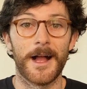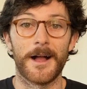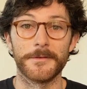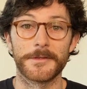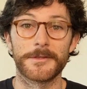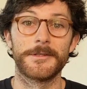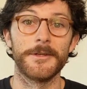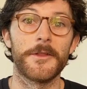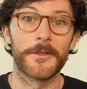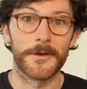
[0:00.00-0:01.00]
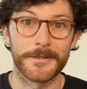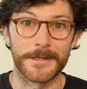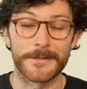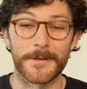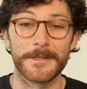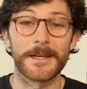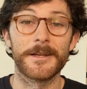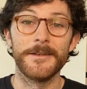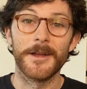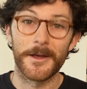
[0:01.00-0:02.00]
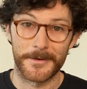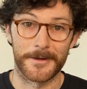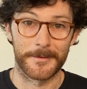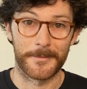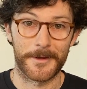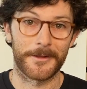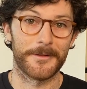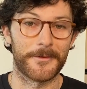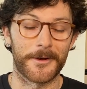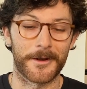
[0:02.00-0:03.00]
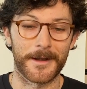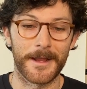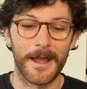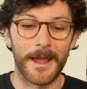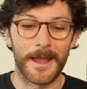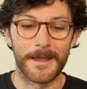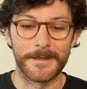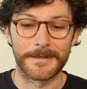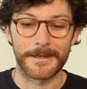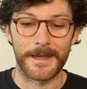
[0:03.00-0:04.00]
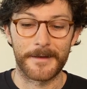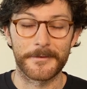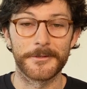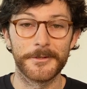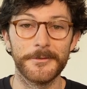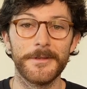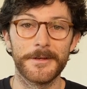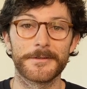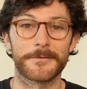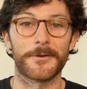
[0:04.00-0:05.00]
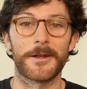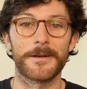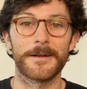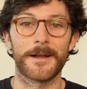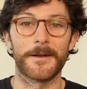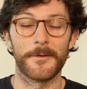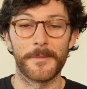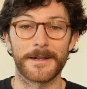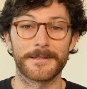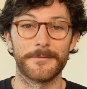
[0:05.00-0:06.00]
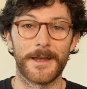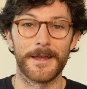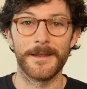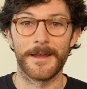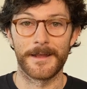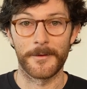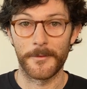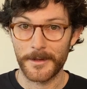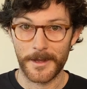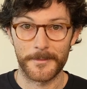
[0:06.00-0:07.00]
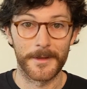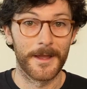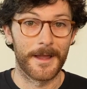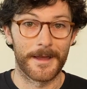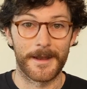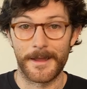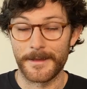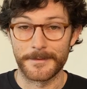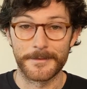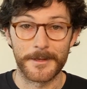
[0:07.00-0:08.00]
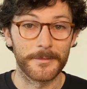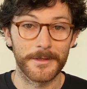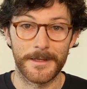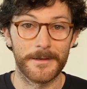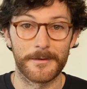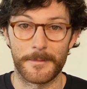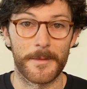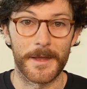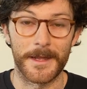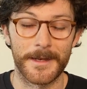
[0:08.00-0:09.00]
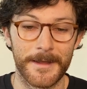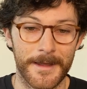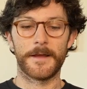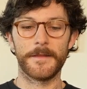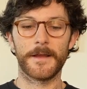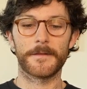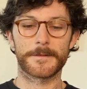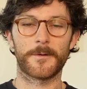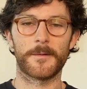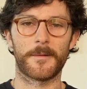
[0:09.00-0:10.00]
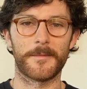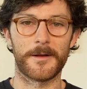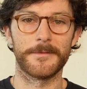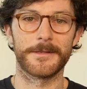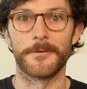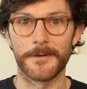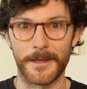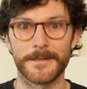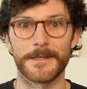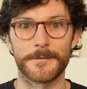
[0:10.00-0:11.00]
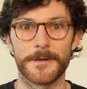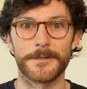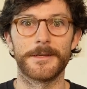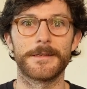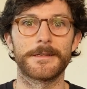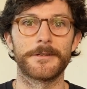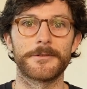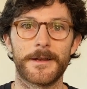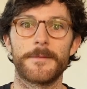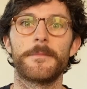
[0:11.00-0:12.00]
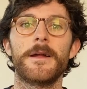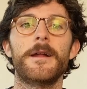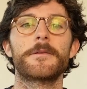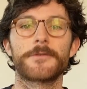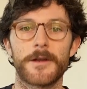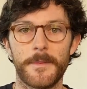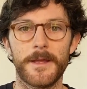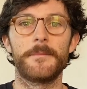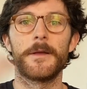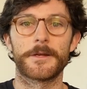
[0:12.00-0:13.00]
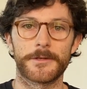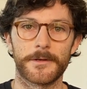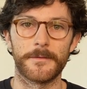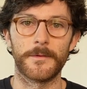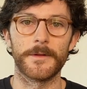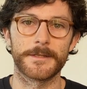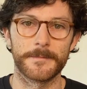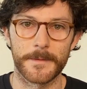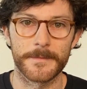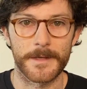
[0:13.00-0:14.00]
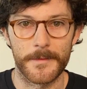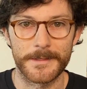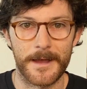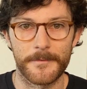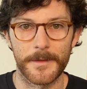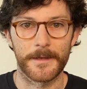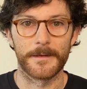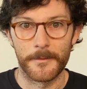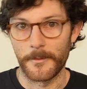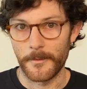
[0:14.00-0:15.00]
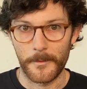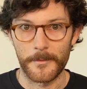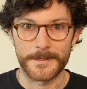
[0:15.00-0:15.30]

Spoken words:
I was still thirsty. So I took another bottle of water. And after 2 liters of water, I went back to bed, and I woke up and I had completely wet my bed. I think at this point my mom was really suspicious and trying to paint a picture of what symptoms I was having and what was